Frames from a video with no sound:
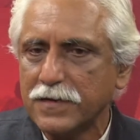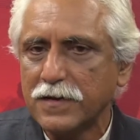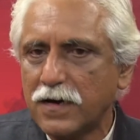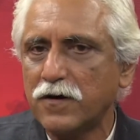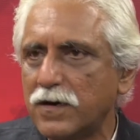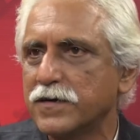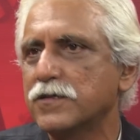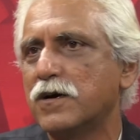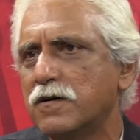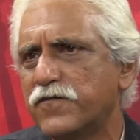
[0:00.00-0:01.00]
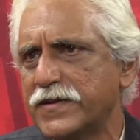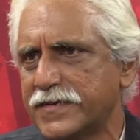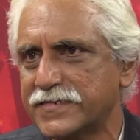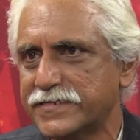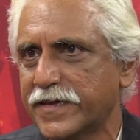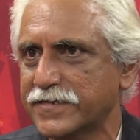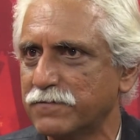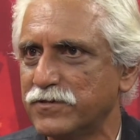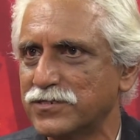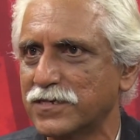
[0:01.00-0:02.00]
a fantastic
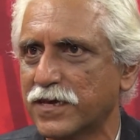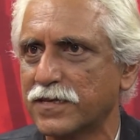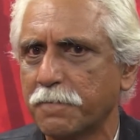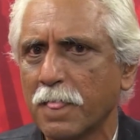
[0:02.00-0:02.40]
exhibition again.